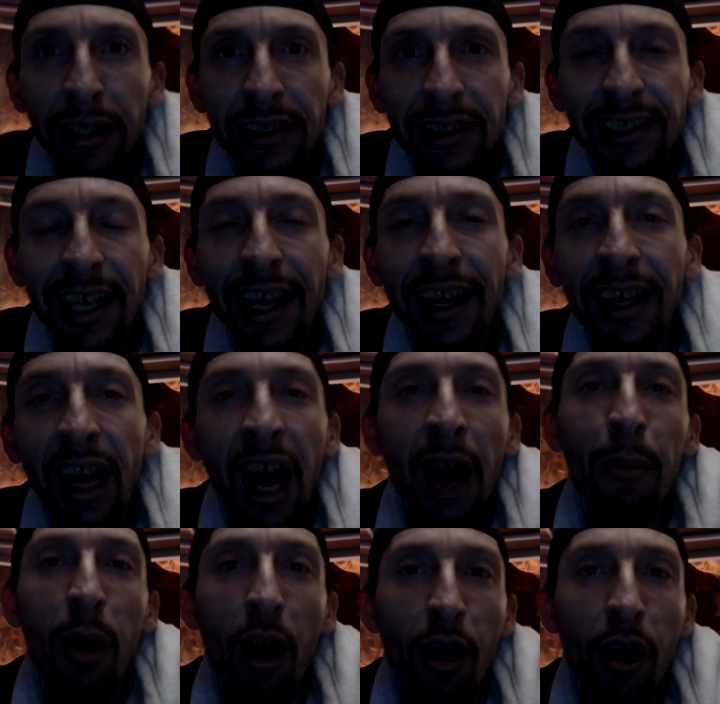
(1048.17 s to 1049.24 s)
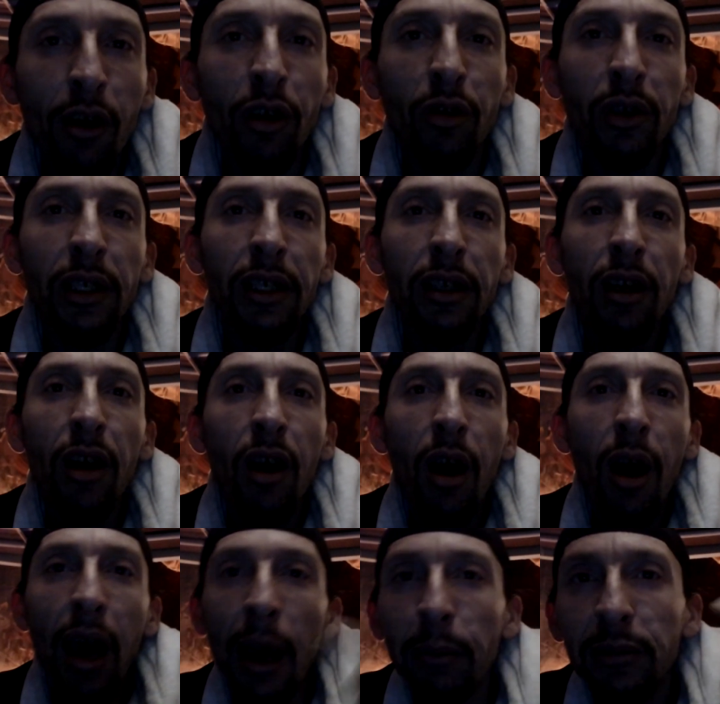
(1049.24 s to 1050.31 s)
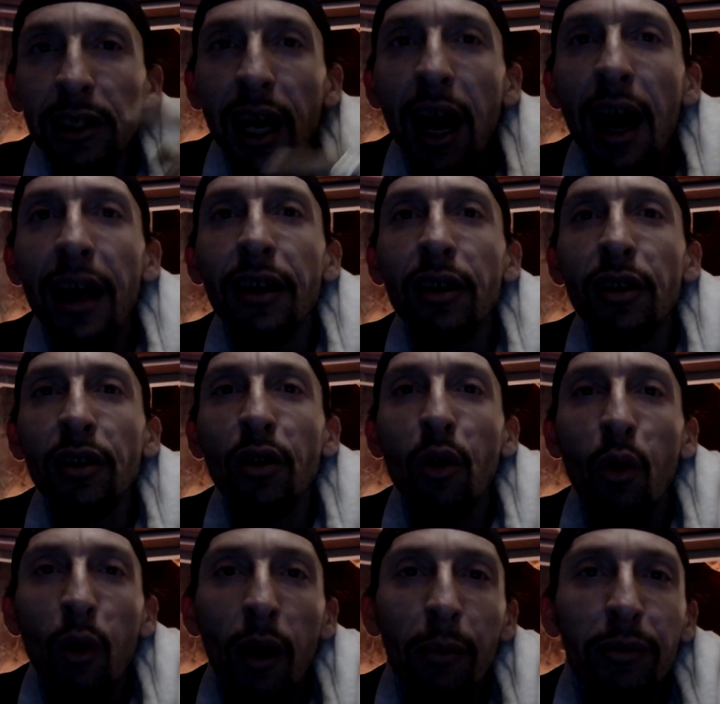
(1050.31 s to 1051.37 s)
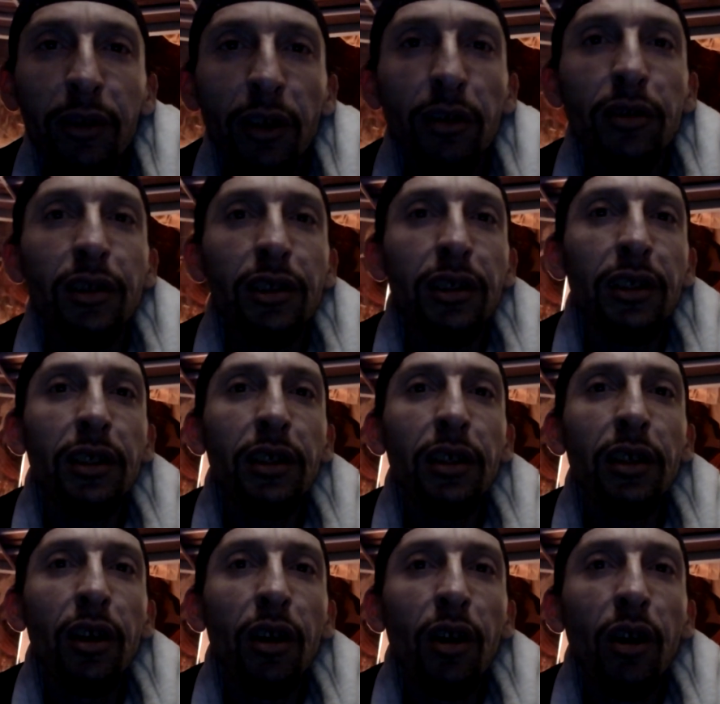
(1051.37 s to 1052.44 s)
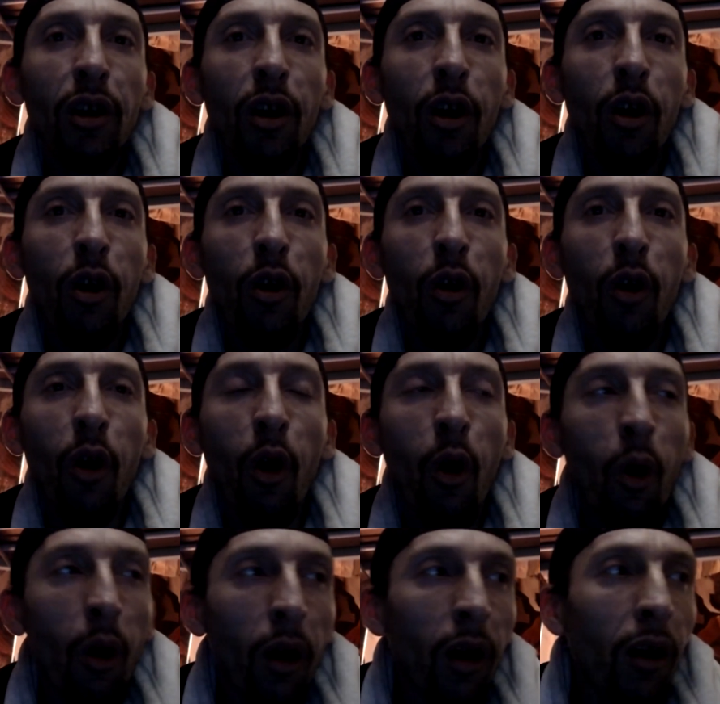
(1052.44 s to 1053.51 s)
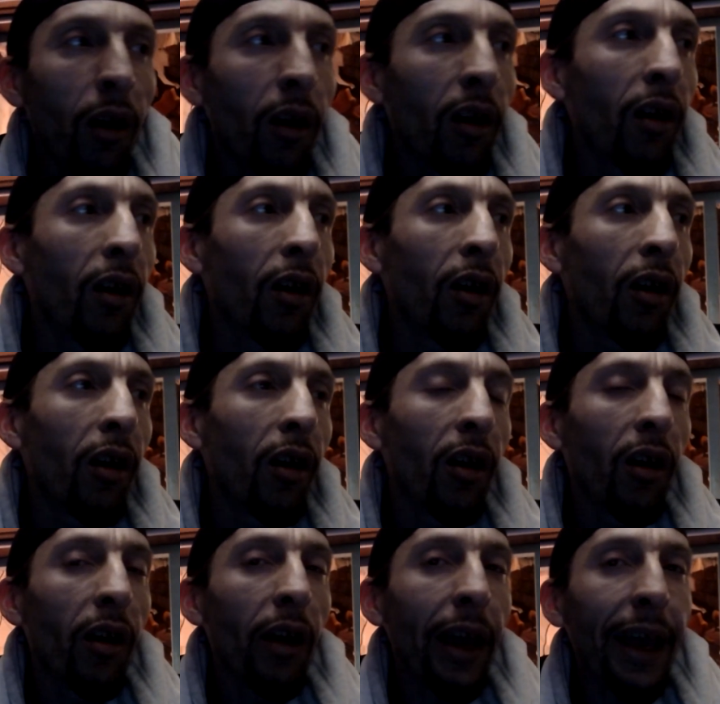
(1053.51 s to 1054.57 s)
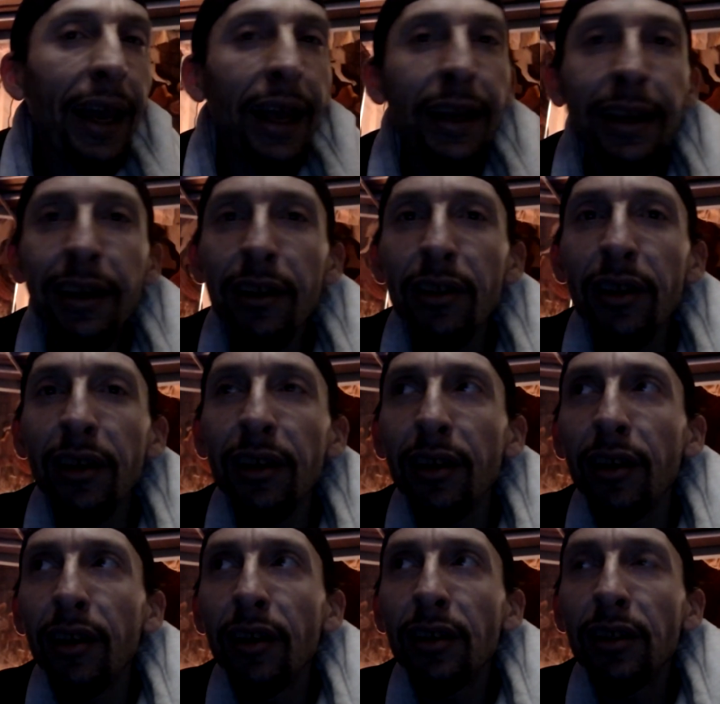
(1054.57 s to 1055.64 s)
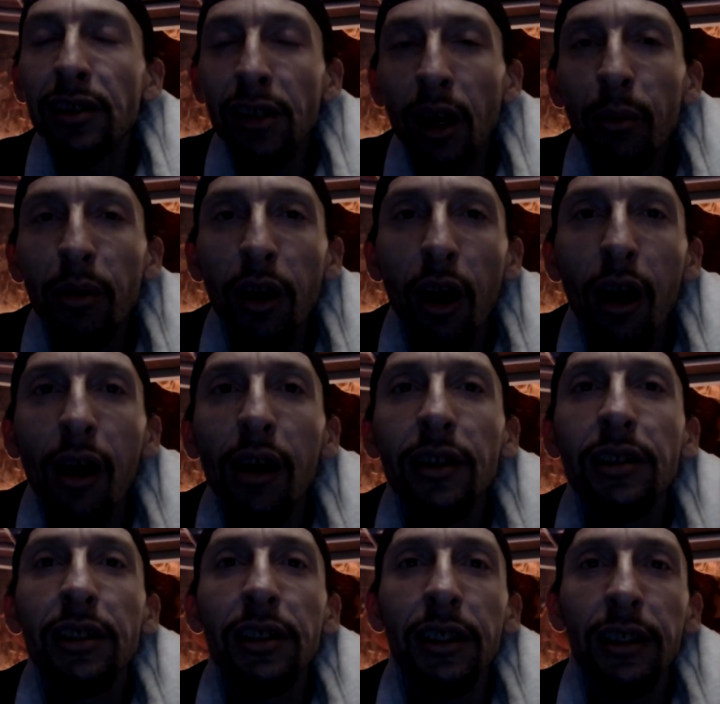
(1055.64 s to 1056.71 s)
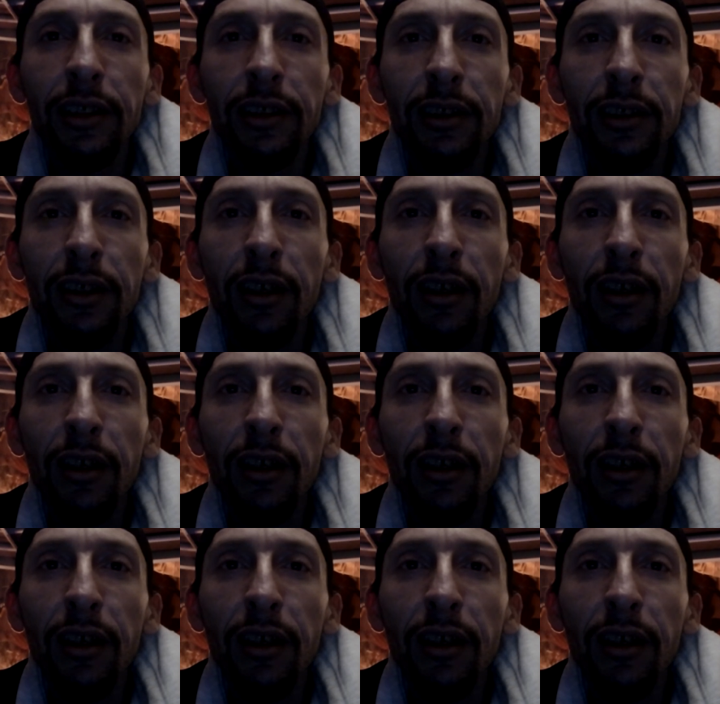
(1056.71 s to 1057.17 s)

saying I'm hungry, I'm tired, or I'm thirsty, or any of the subconscious